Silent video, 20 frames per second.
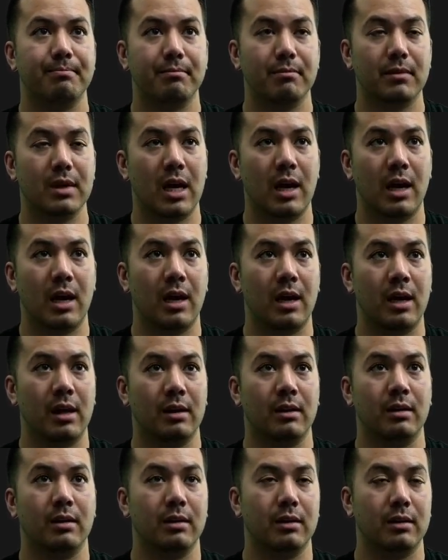
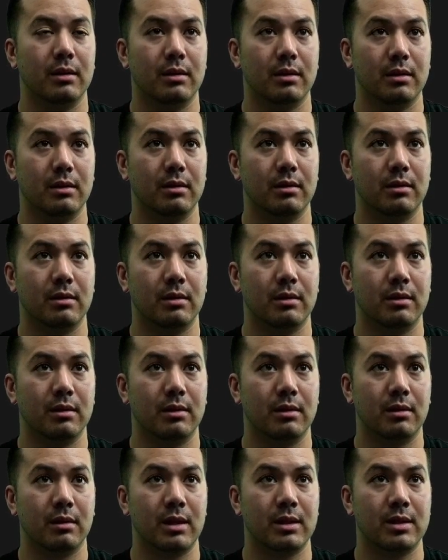And
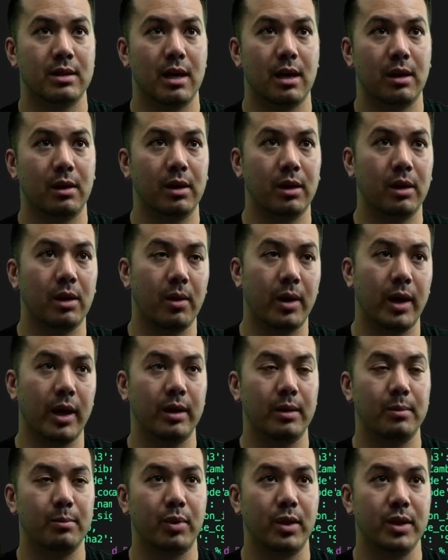that's it. I could go ahead
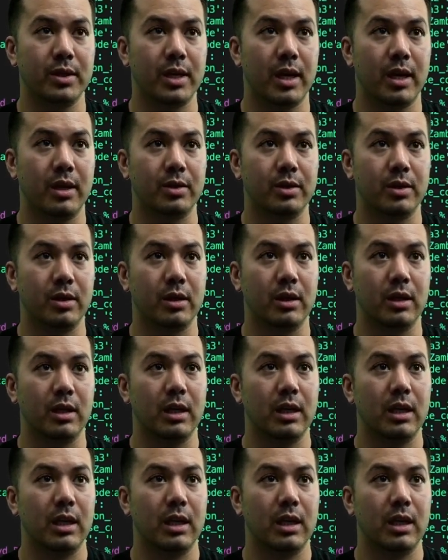and press enter.